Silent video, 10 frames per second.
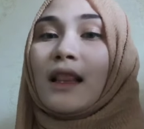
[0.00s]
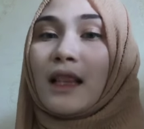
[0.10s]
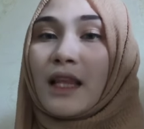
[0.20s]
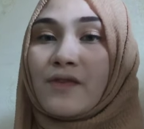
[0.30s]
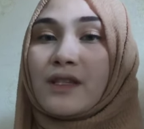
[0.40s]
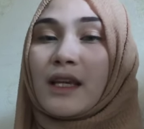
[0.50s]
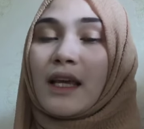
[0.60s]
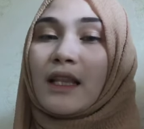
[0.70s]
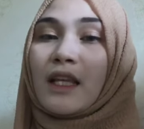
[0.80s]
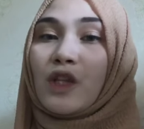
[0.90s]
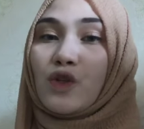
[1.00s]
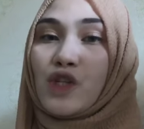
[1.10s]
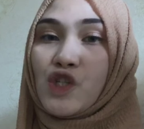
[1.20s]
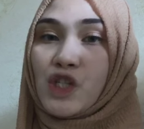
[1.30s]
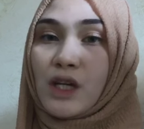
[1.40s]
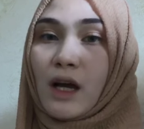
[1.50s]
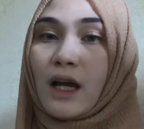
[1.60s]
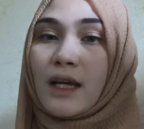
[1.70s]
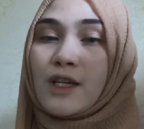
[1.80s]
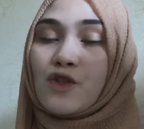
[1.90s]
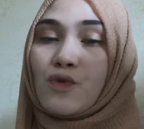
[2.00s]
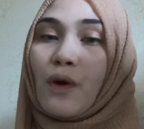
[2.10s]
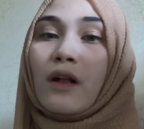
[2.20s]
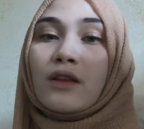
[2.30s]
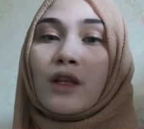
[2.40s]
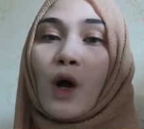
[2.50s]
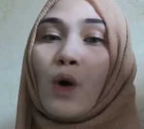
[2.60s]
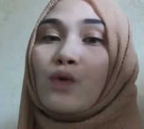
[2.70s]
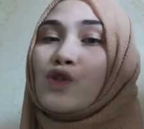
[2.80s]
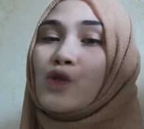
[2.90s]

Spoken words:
lives in Indonesia is well known